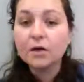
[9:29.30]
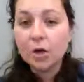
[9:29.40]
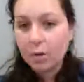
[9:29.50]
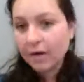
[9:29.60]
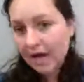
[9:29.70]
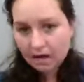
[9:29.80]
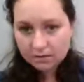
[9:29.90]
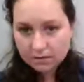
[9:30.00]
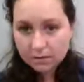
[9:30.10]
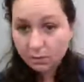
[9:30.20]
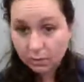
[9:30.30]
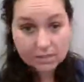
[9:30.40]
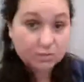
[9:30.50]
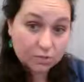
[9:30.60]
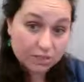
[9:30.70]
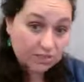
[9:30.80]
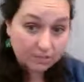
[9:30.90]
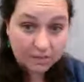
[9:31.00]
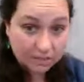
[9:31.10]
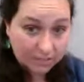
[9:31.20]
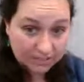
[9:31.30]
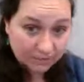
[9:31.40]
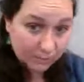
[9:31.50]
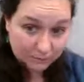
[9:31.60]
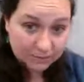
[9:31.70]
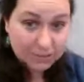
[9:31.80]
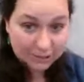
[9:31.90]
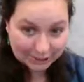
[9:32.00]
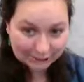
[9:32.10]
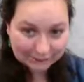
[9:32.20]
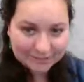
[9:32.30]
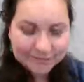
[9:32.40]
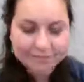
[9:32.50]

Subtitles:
going out into the woods, which is something they're not supposed to do,